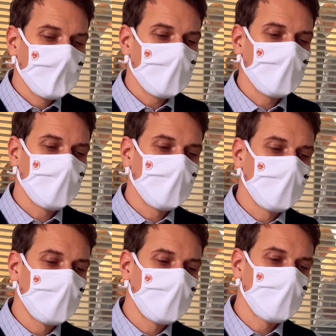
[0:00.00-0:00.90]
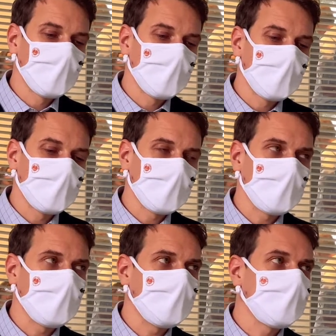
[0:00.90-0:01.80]

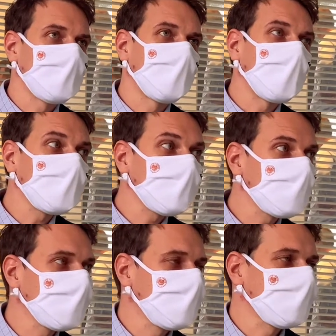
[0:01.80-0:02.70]
An advantage